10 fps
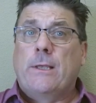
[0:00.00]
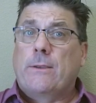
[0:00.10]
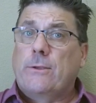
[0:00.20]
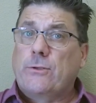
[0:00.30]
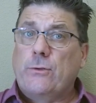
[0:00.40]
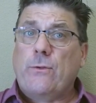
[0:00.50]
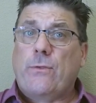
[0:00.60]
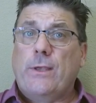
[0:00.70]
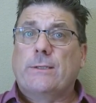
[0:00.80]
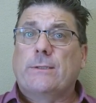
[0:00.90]
The truth
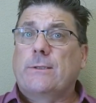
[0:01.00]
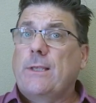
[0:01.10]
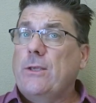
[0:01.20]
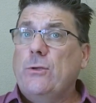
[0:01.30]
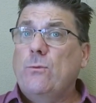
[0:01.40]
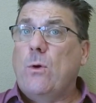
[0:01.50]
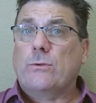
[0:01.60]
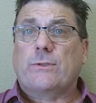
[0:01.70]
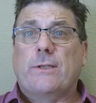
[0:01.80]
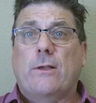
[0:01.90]
is that you
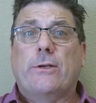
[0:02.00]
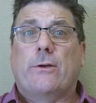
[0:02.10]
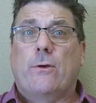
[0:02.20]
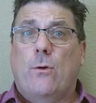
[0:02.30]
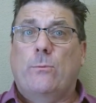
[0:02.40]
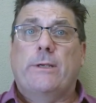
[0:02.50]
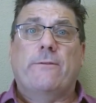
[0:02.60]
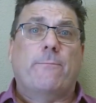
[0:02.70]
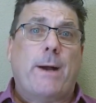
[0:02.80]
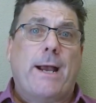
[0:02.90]
won't sell your home
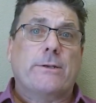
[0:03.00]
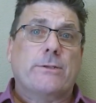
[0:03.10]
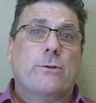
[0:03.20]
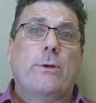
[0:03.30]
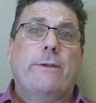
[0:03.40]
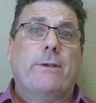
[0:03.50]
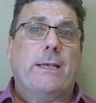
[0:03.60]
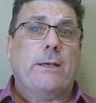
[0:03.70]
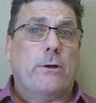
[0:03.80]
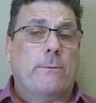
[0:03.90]
if buyers don't even
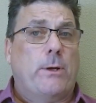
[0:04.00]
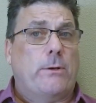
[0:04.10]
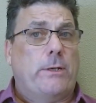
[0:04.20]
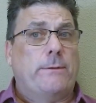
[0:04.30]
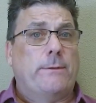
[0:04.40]
hear about it.